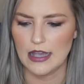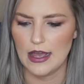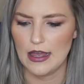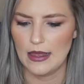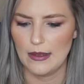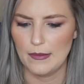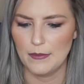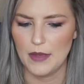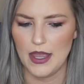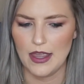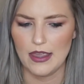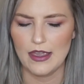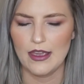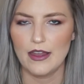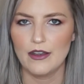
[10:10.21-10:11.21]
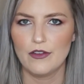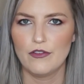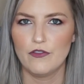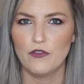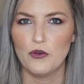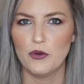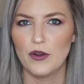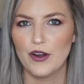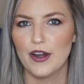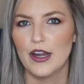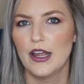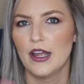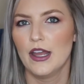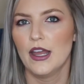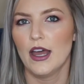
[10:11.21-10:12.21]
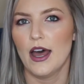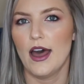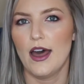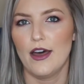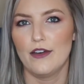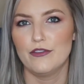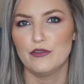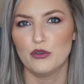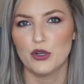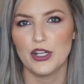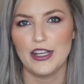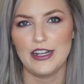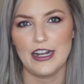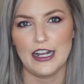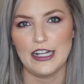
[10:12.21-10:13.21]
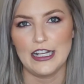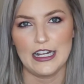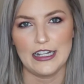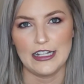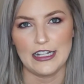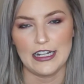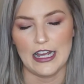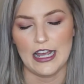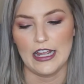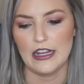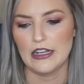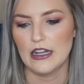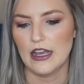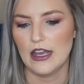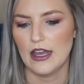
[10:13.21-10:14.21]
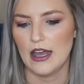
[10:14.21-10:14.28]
And for $49.99,